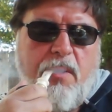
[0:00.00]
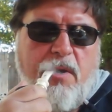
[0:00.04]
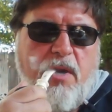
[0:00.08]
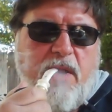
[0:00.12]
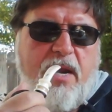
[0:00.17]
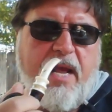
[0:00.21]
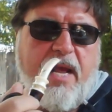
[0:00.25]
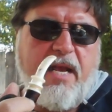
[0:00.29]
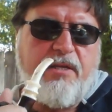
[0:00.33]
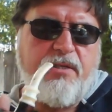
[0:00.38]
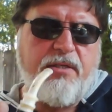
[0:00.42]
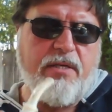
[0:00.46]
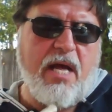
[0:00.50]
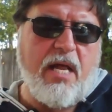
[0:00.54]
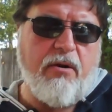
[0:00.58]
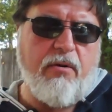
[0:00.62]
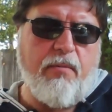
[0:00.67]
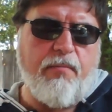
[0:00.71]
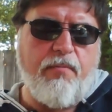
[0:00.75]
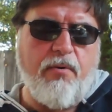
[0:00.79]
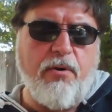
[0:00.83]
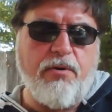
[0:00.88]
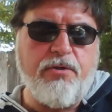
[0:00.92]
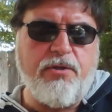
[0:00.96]
Today's
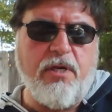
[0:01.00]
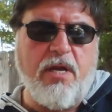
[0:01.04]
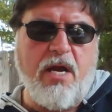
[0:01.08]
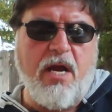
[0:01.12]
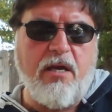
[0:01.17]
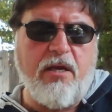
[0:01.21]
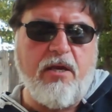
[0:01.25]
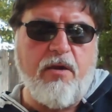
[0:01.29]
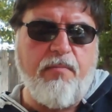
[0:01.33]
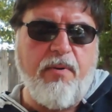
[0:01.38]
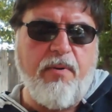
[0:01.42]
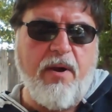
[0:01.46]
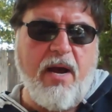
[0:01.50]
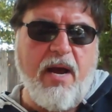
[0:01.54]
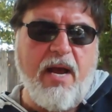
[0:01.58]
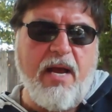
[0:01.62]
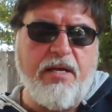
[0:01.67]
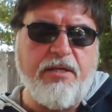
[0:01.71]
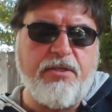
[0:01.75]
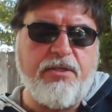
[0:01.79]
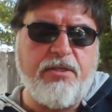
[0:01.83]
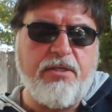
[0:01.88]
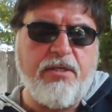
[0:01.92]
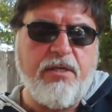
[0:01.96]
tolerant person
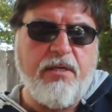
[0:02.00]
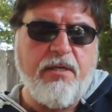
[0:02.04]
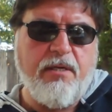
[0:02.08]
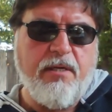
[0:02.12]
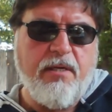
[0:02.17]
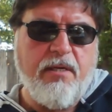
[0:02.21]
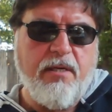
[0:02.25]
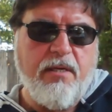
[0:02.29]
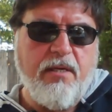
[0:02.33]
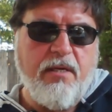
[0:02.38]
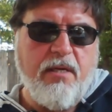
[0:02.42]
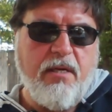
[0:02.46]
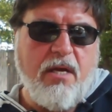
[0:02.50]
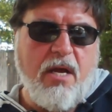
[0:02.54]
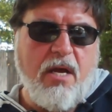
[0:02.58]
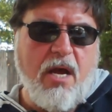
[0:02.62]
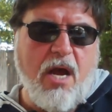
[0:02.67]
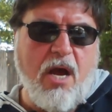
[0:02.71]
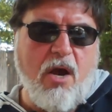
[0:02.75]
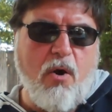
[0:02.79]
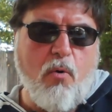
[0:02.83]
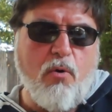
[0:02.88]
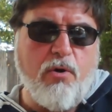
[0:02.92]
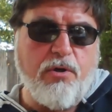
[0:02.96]
occupies,
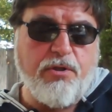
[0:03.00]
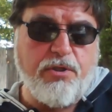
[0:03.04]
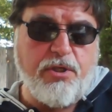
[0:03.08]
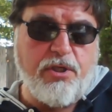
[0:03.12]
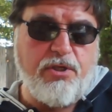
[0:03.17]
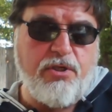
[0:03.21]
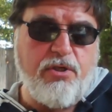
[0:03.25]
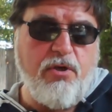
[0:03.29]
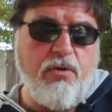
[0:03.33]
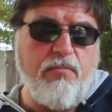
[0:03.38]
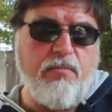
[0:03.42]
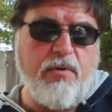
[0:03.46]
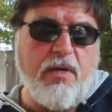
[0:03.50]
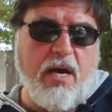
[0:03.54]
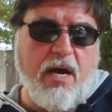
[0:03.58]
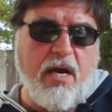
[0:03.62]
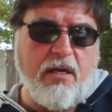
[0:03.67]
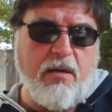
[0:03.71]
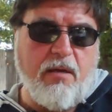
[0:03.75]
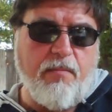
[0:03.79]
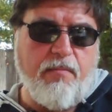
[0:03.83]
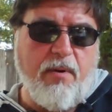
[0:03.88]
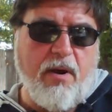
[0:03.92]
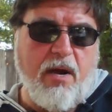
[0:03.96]
or is assumed to
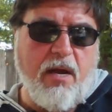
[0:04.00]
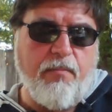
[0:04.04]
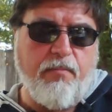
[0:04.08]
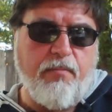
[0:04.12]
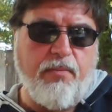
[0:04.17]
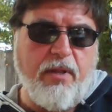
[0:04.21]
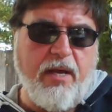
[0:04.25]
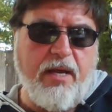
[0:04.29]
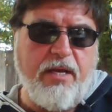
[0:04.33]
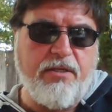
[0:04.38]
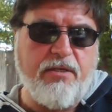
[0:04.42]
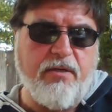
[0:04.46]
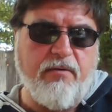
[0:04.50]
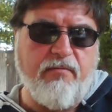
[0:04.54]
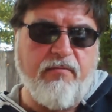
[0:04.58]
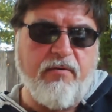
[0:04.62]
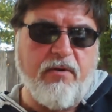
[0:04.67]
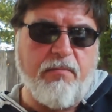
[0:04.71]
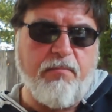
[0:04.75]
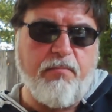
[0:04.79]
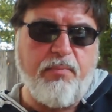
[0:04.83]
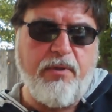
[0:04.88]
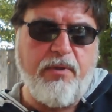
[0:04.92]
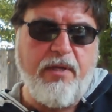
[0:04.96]
occupy, a place of
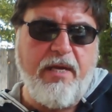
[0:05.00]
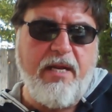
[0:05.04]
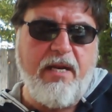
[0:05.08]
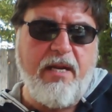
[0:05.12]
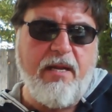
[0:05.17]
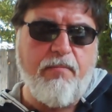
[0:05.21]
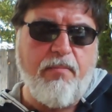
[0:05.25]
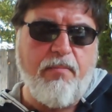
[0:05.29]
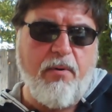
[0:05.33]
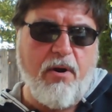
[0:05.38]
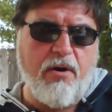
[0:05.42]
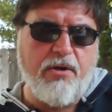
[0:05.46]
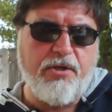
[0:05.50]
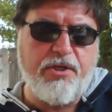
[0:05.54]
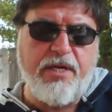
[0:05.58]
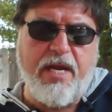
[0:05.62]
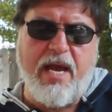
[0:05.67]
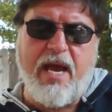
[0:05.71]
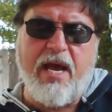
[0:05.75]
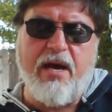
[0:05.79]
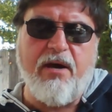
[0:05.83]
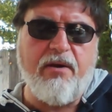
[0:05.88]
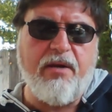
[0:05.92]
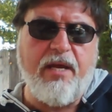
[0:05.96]
complete
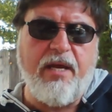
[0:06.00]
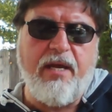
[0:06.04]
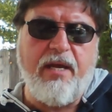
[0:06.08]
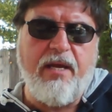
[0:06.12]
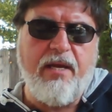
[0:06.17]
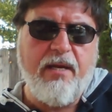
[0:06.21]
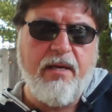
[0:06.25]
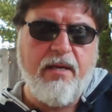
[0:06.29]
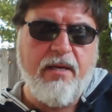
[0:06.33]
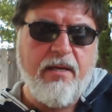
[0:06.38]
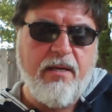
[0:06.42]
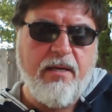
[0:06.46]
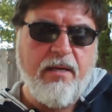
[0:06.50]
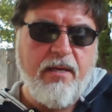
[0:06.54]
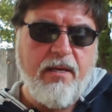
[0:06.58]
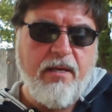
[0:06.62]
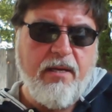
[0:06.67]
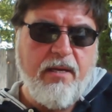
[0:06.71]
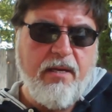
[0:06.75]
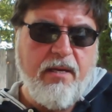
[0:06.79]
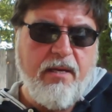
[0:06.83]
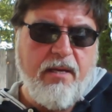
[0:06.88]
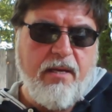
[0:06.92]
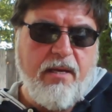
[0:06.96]
impartiality,
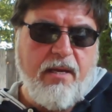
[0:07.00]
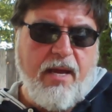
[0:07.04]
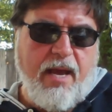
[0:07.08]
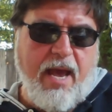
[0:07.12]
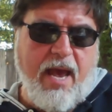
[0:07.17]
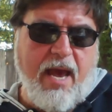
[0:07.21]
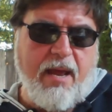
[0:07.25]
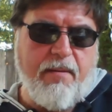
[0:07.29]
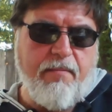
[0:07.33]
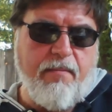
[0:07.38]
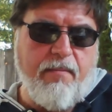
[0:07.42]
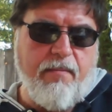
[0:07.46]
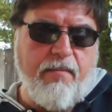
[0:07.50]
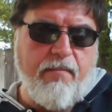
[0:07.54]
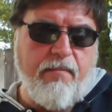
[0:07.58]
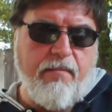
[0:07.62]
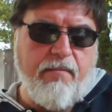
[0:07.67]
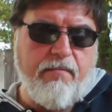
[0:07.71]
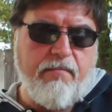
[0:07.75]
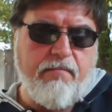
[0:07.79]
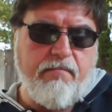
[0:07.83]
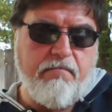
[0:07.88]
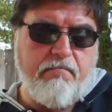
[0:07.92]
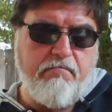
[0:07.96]
at
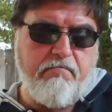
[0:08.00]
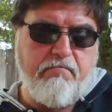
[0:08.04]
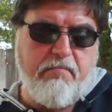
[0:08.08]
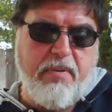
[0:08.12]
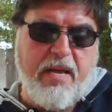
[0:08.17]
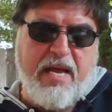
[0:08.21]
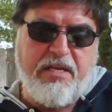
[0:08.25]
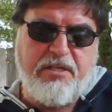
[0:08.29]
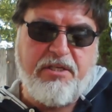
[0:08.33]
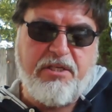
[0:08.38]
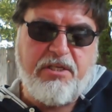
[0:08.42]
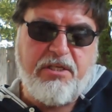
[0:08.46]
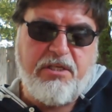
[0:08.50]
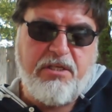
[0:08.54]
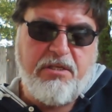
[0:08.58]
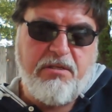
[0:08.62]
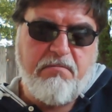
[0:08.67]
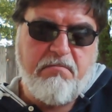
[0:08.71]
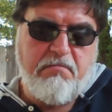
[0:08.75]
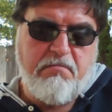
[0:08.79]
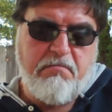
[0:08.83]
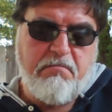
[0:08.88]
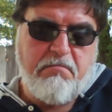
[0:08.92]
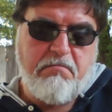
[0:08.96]
best
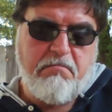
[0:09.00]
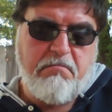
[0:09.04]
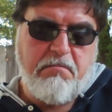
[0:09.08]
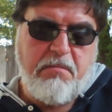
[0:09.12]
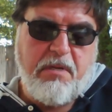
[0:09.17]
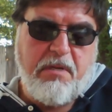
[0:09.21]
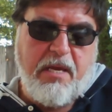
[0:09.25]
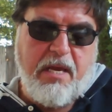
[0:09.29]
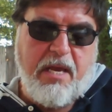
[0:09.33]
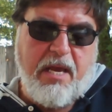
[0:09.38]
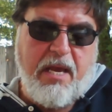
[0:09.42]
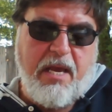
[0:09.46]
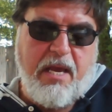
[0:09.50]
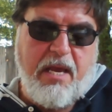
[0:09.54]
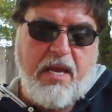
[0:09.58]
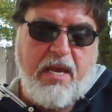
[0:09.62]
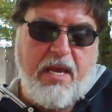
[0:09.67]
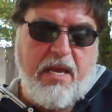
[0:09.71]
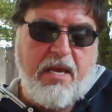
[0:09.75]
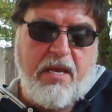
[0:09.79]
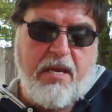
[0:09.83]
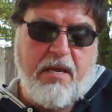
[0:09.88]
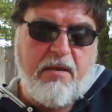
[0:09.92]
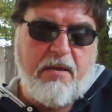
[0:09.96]

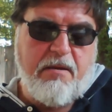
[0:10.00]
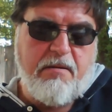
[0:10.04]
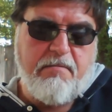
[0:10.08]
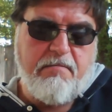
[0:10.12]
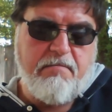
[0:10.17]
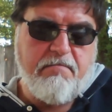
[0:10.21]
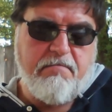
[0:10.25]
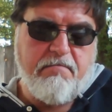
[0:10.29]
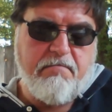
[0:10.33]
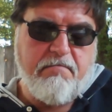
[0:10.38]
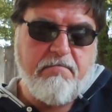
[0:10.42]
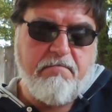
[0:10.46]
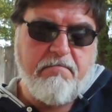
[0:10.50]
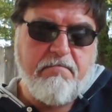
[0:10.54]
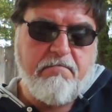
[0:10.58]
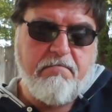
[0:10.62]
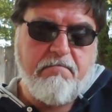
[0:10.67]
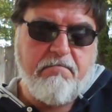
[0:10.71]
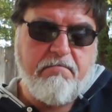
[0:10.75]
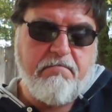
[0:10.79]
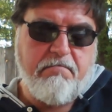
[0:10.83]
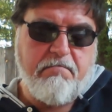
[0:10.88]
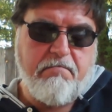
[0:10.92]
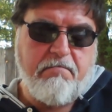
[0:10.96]
a
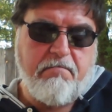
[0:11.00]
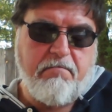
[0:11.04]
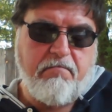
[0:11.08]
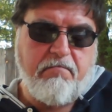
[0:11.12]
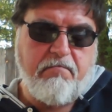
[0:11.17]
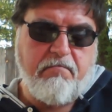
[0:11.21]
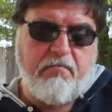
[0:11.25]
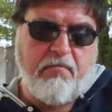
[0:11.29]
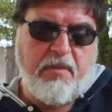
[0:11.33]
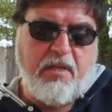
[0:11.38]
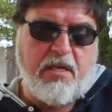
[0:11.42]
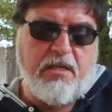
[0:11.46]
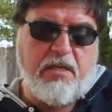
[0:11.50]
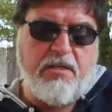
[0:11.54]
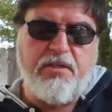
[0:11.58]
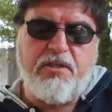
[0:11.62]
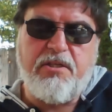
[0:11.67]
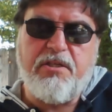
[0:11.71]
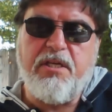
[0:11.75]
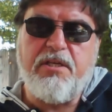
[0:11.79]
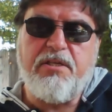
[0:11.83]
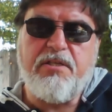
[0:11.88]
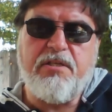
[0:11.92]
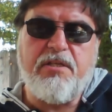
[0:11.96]

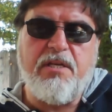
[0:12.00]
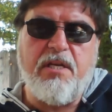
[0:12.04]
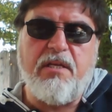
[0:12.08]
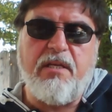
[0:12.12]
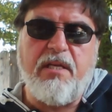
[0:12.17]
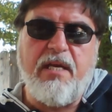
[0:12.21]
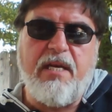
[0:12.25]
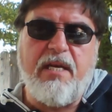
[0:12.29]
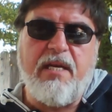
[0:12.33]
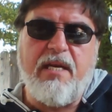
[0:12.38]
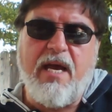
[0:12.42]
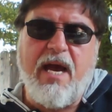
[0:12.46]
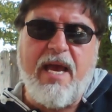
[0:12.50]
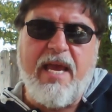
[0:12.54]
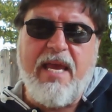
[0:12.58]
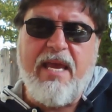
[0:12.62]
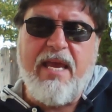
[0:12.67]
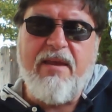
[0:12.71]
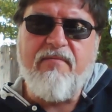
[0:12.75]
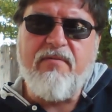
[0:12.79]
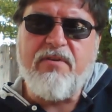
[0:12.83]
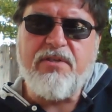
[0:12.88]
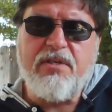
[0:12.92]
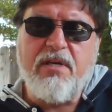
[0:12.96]
consistently
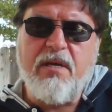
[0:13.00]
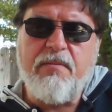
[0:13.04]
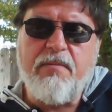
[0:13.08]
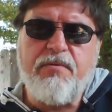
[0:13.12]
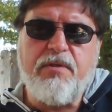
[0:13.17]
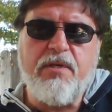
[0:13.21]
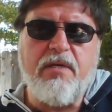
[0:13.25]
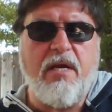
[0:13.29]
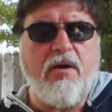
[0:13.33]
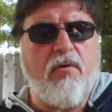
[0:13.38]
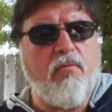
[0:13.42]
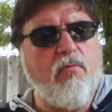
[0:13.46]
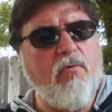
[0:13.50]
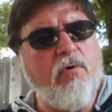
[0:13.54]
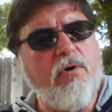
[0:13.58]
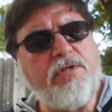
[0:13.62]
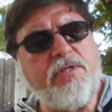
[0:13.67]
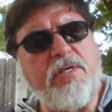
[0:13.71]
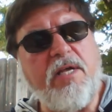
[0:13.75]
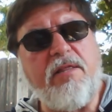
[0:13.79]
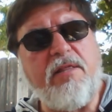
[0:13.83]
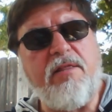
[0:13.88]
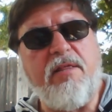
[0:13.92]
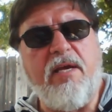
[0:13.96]
naive assumption. At
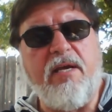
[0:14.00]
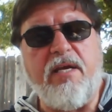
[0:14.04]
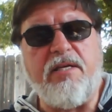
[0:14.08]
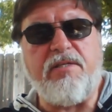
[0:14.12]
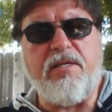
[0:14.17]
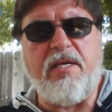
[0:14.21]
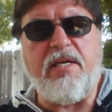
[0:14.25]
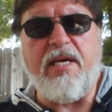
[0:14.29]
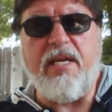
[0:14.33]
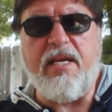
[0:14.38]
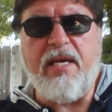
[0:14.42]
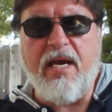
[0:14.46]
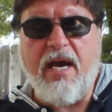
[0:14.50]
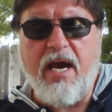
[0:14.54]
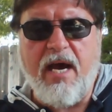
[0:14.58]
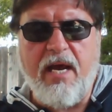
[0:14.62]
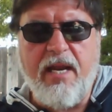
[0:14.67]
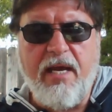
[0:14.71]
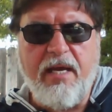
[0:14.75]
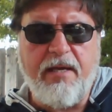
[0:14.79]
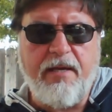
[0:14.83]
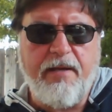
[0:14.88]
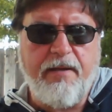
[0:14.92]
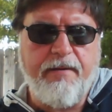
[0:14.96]
worst, I think it's
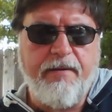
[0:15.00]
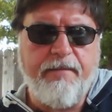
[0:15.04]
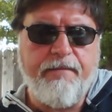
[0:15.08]
idiotic.